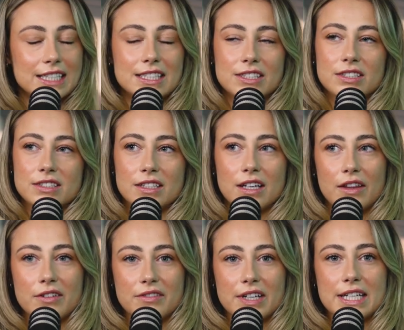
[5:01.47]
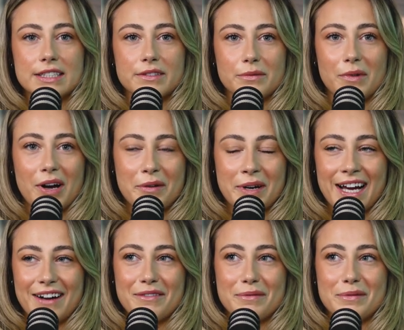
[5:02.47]
This is just another reason why we
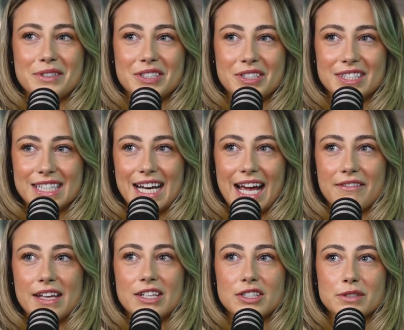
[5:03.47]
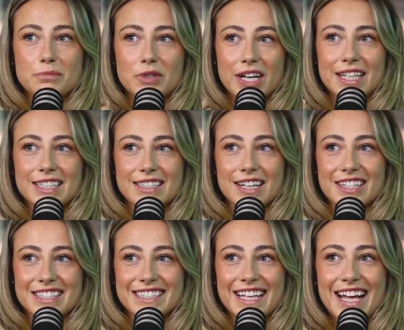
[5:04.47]
have producer Nath. He just brings
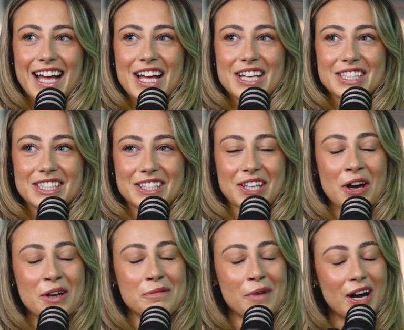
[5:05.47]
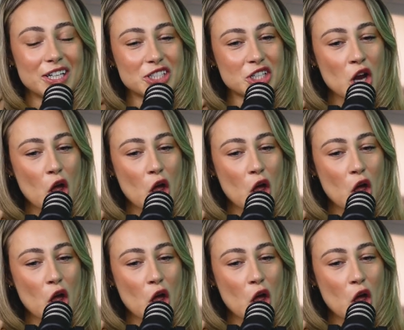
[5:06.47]
us so much